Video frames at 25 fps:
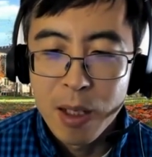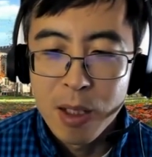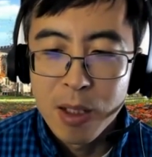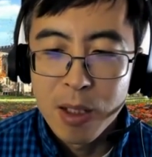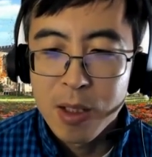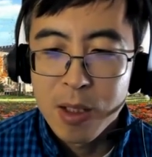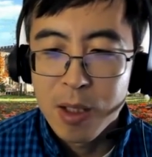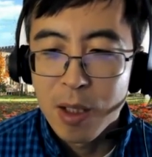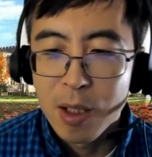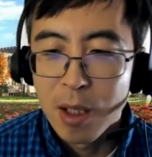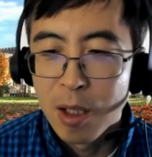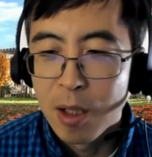
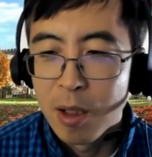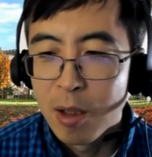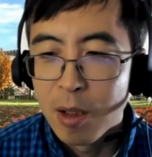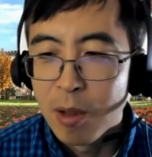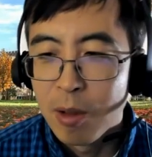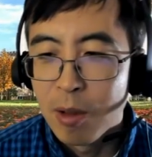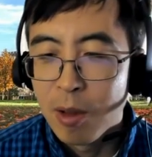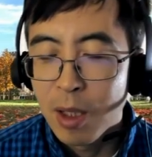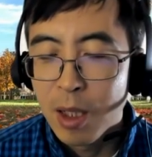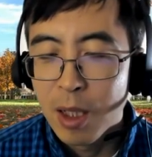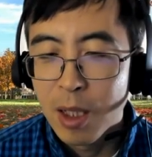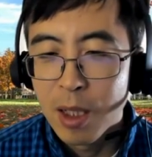
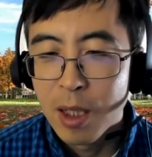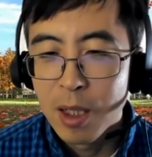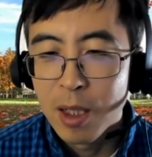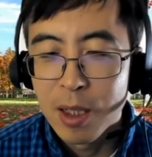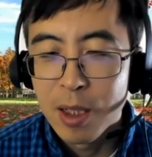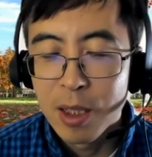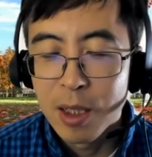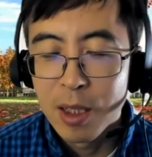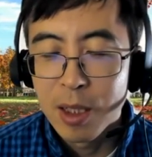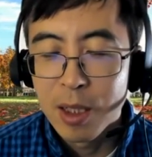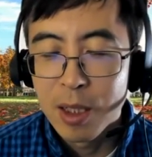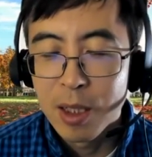So
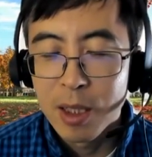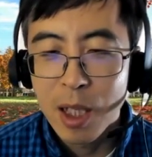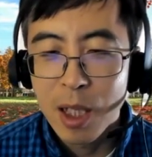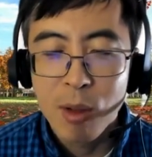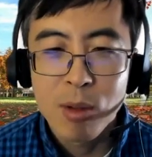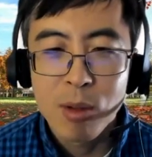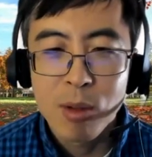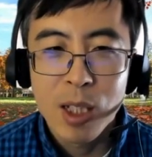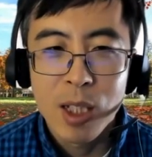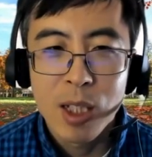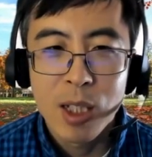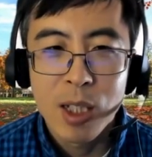I
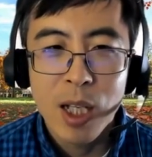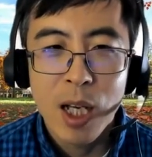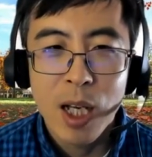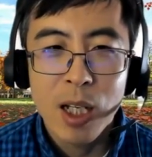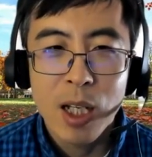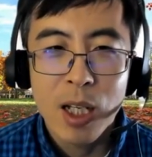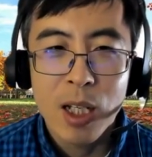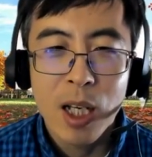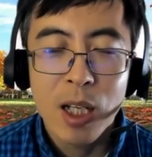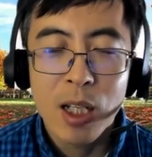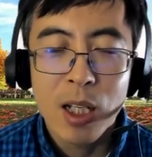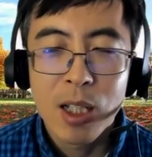would say
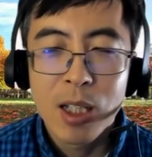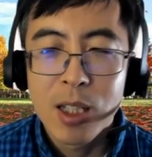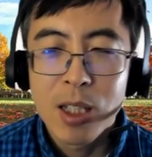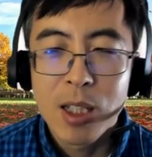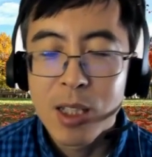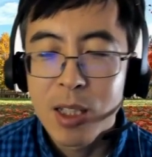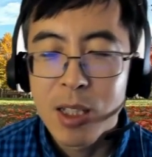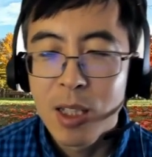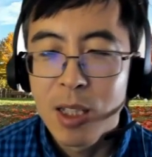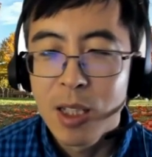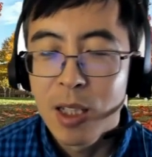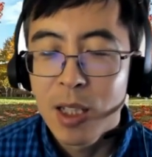that
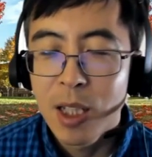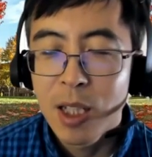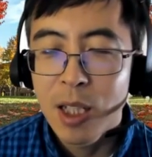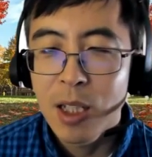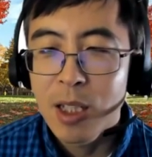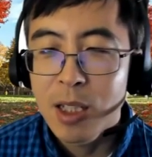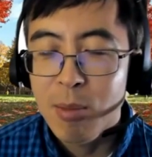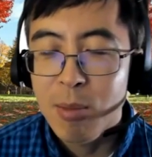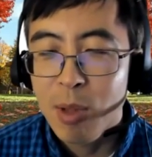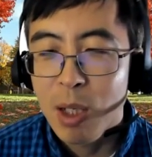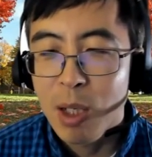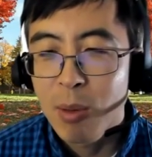
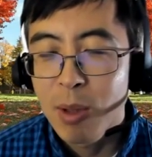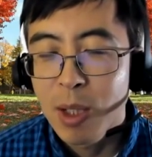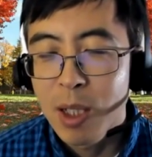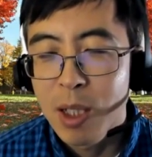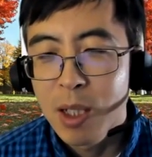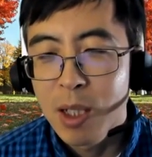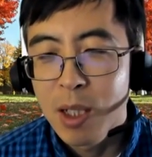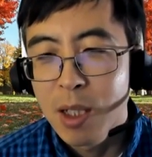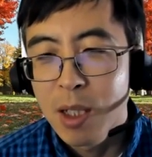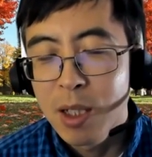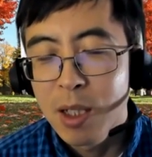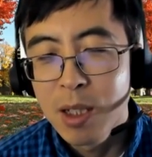is
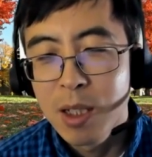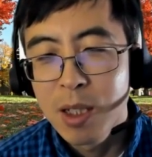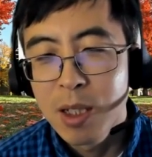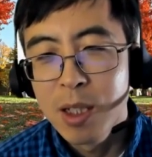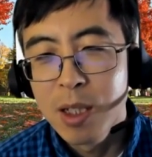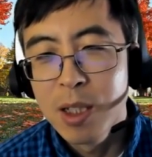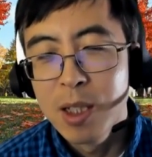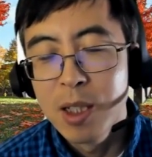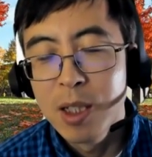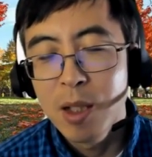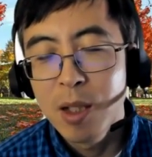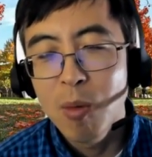probably
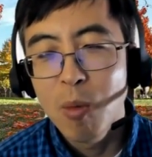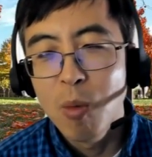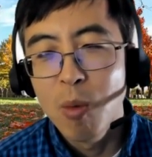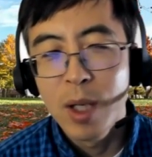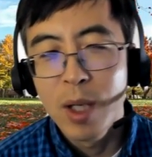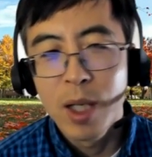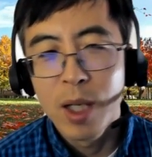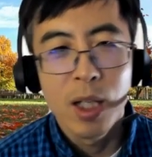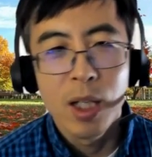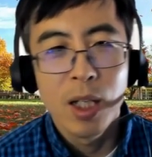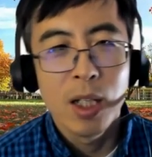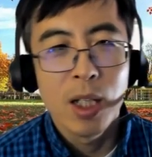the
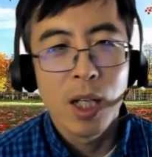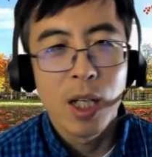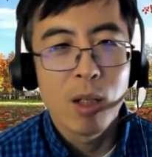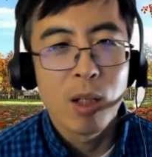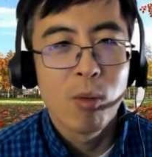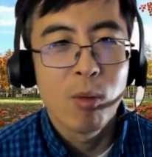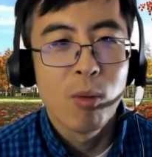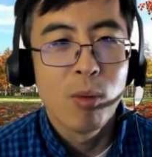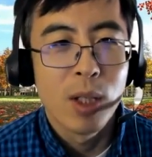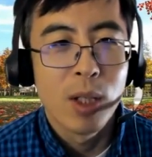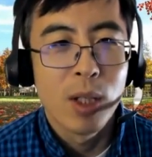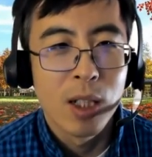way
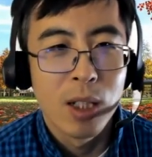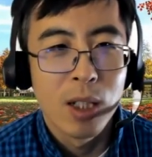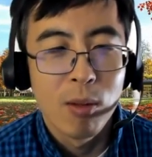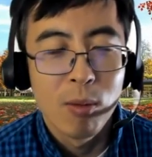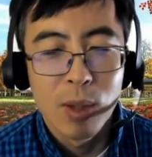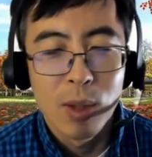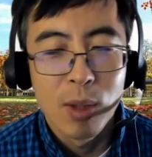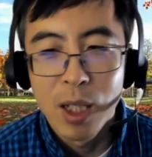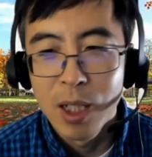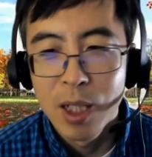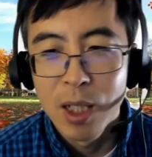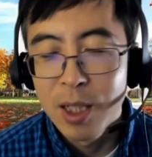that we
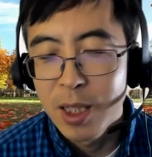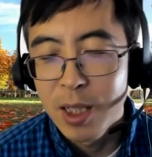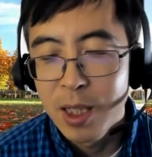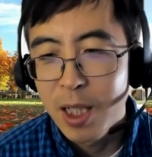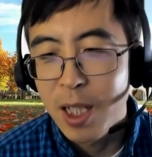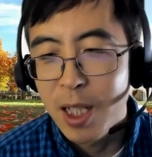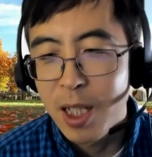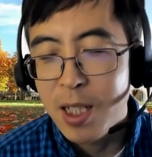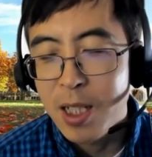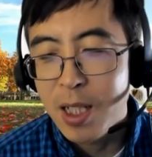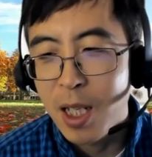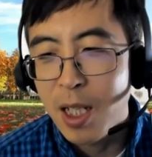learn
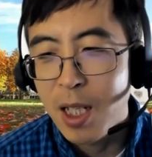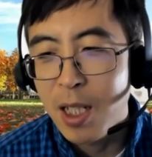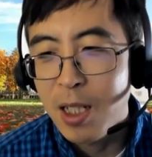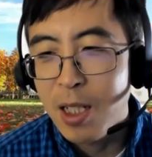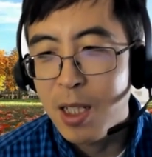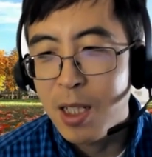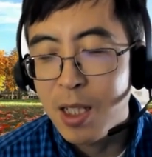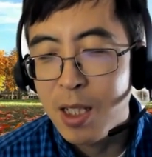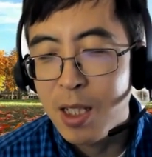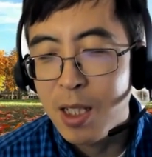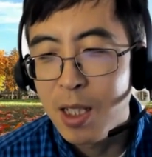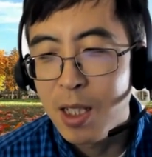data
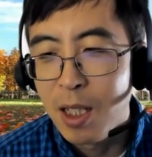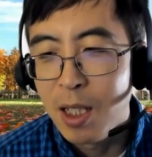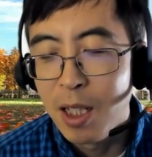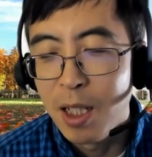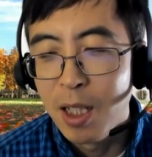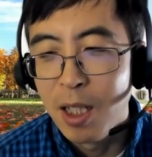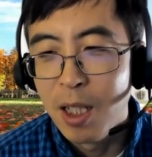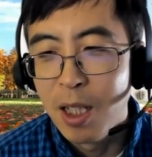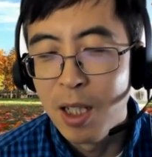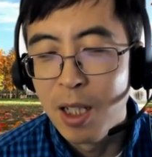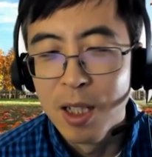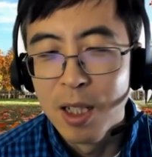science.
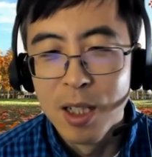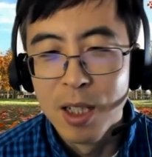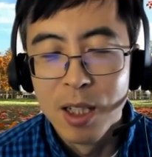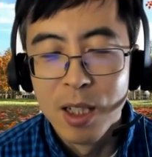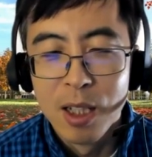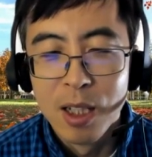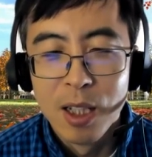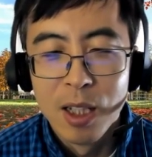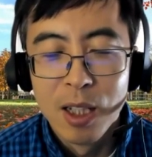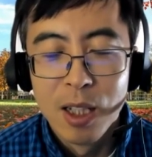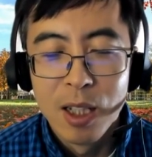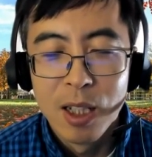
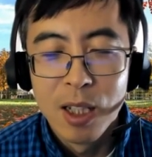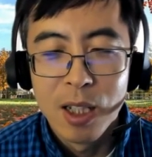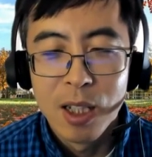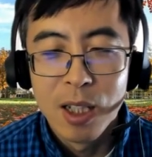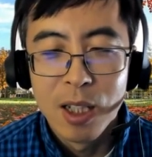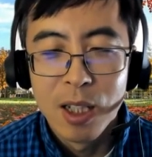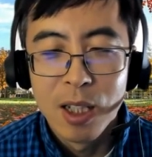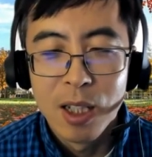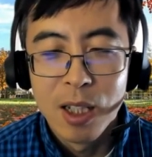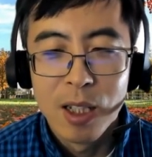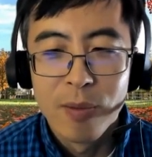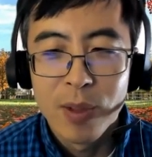
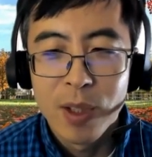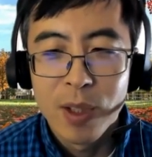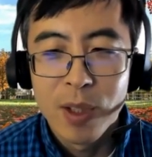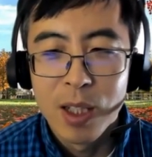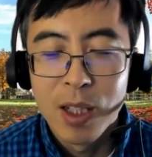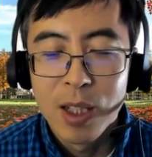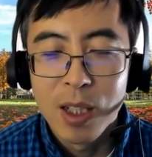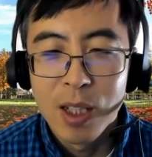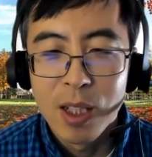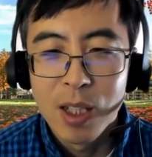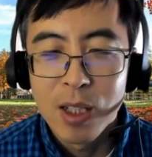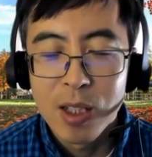It
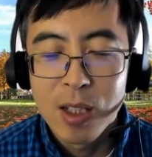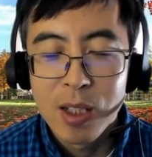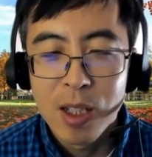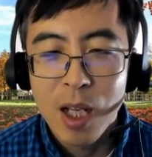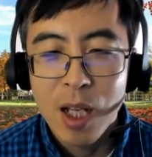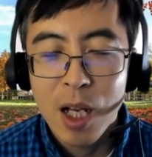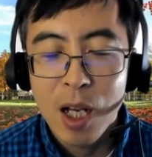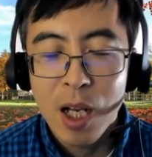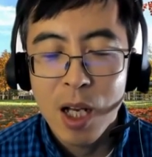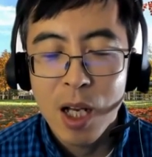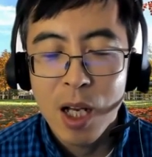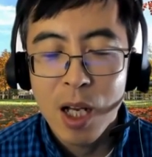is
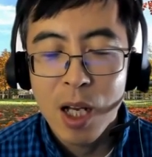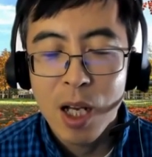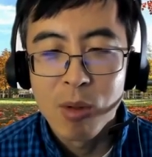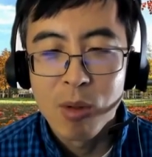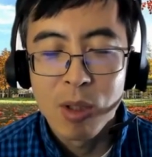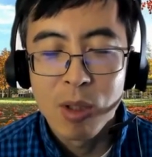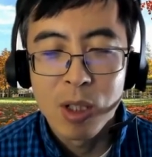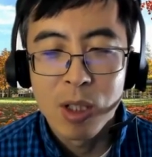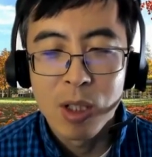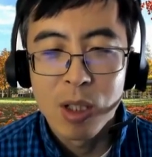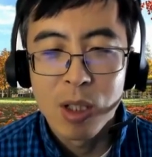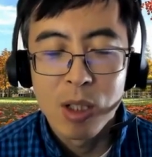not
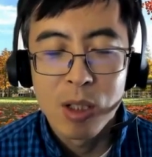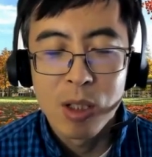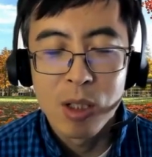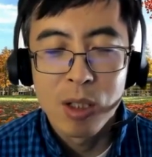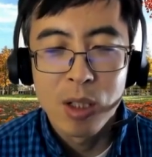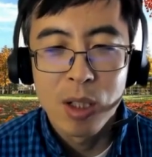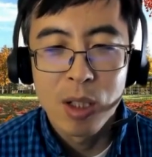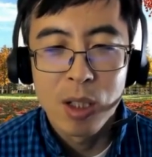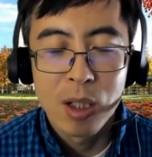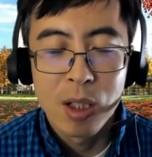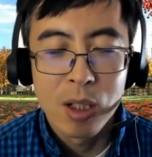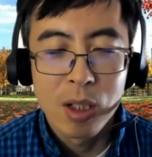really
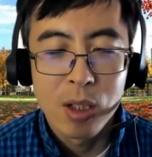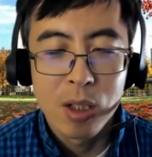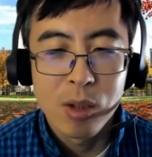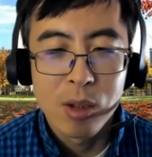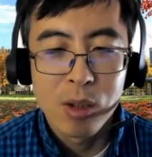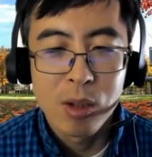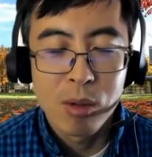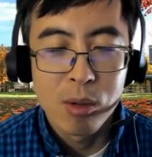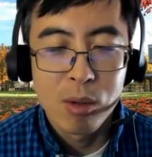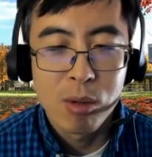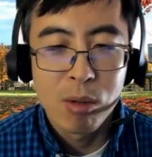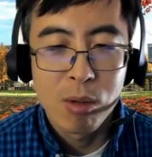
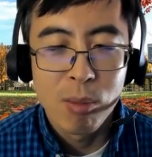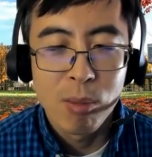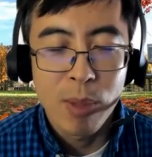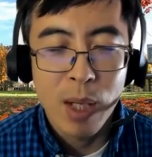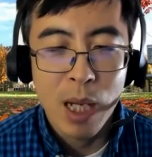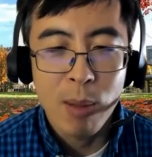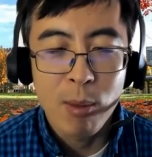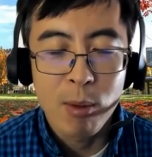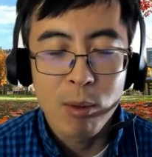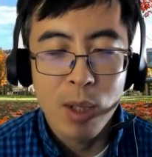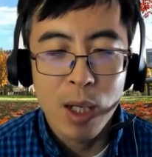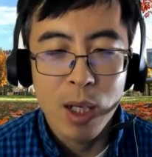to
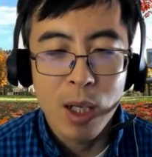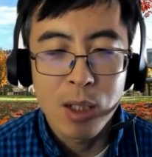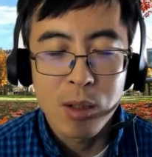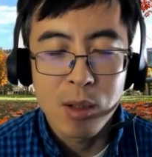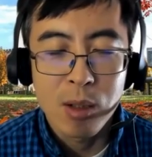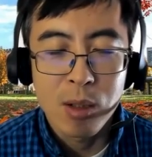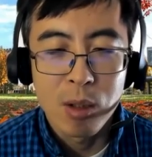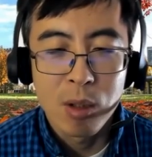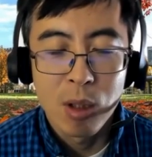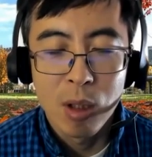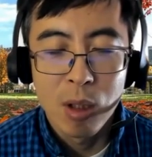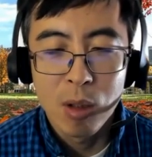
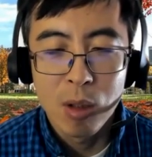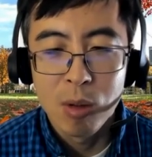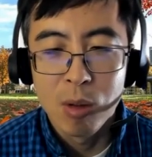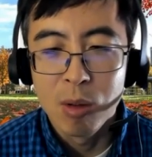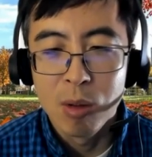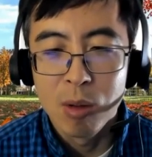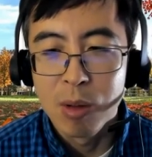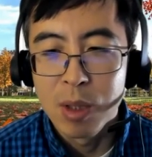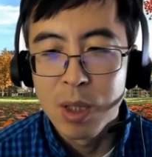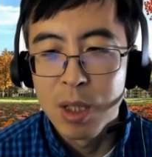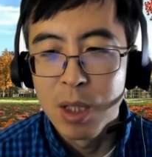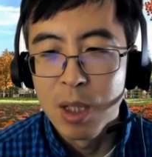memorize
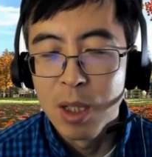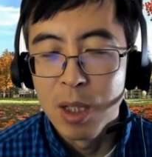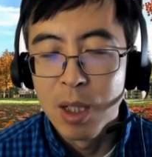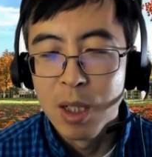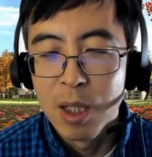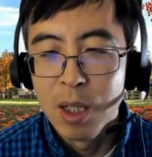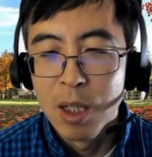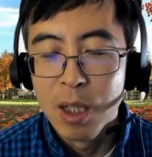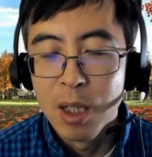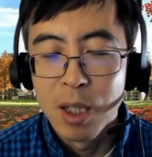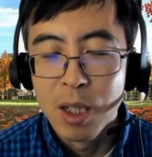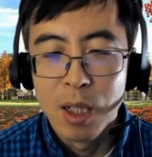code,
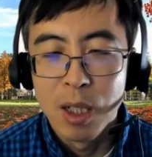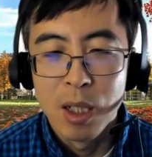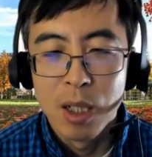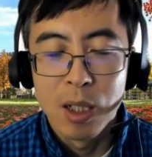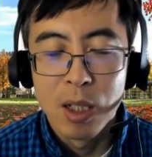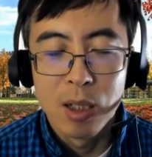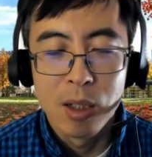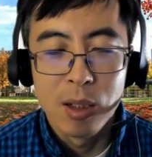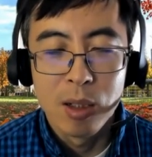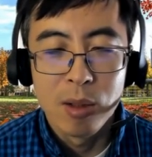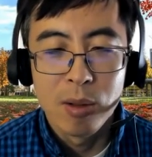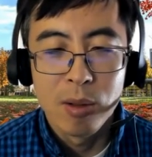
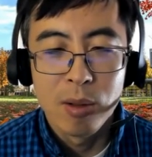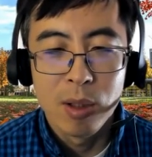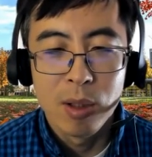and